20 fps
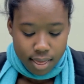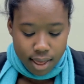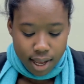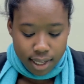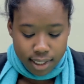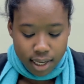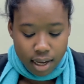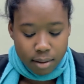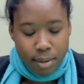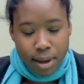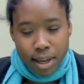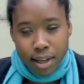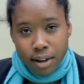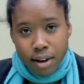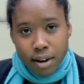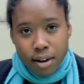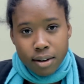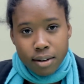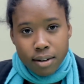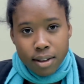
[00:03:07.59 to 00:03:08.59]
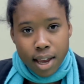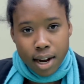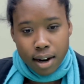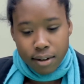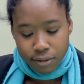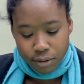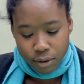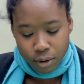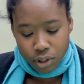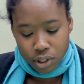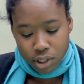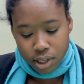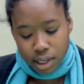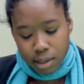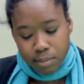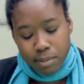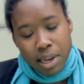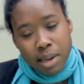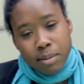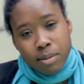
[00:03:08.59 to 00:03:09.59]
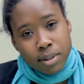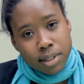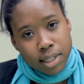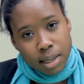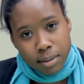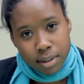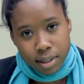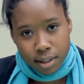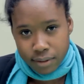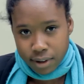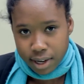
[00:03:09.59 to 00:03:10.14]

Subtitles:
That's our main goal, and unfortunately people seem to